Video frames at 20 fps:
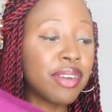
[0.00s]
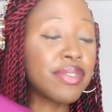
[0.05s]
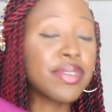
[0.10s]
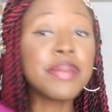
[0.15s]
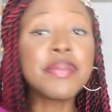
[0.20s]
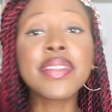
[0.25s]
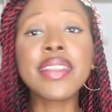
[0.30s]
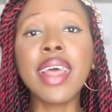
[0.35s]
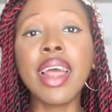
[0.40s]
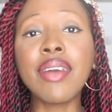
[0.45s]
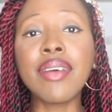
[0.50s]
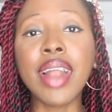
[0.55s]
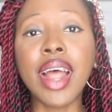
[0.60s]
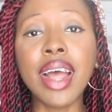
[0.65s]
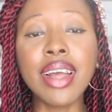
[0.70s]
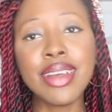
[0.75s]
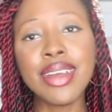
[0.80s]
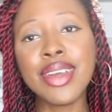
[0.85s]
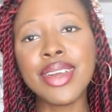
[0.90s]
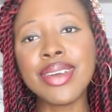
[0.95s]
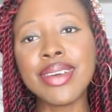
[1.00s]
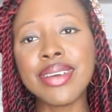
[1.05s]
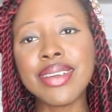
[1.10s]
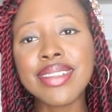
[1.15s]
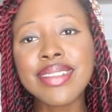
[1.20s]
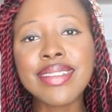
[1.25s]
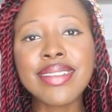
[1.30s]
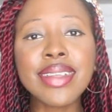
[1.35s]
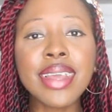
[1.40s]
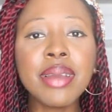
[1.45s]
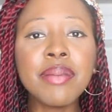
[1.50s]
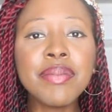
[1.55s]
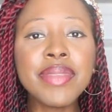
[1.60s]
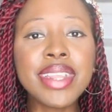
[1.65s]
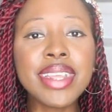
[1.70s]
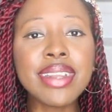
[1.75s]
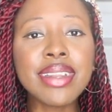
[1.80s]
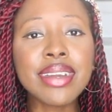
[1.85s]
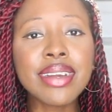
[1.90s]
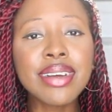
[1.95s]
from Zara. Same
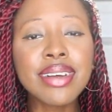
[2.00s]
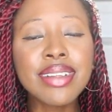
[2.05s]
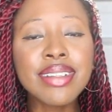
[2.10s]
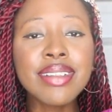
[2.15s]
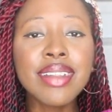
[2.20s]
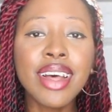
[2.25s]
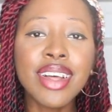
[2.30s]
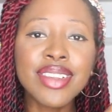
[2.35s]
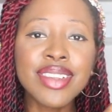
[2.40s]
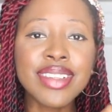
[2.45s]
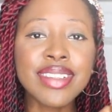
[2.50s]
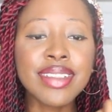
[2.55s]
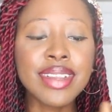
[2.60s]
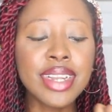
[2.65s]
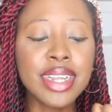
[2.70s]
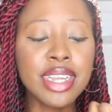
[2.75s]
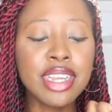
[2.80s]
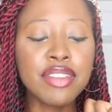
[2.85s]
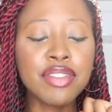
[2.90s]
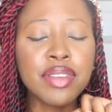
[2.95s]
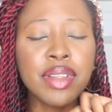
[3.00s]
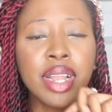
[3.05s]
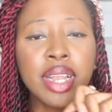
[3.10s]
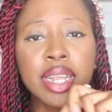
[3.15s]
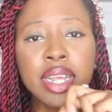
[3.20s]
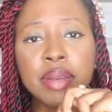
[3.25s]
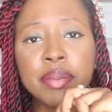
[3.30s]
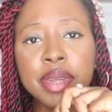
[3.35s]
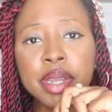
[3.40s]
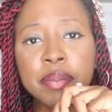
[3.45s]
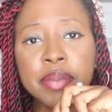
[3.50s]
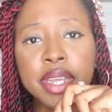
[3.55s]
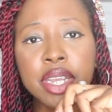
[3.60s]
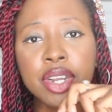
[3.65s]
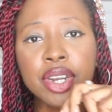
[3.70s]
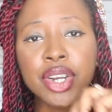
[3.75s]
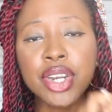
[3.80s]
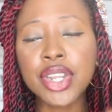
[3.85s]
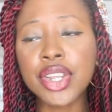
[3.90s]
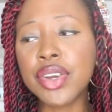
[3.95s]
details on the sleeves, a little bit
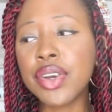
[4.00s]
bigger